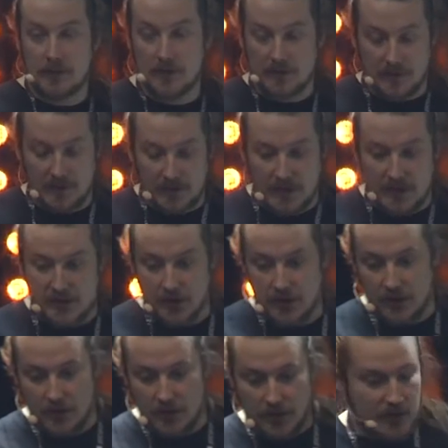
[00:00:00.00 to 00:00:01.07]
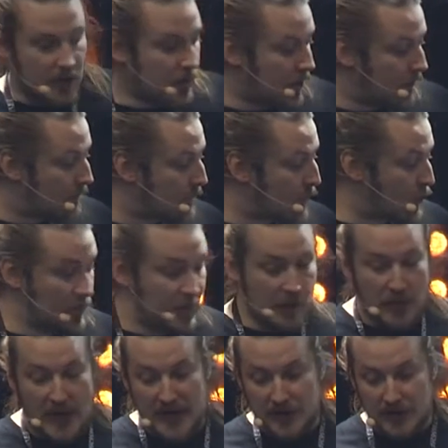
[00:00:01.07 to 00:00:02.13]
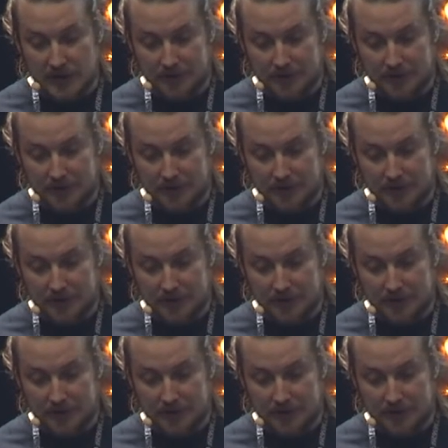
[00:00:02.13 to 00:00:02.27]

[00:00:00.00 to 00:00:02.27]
There's also the configuration.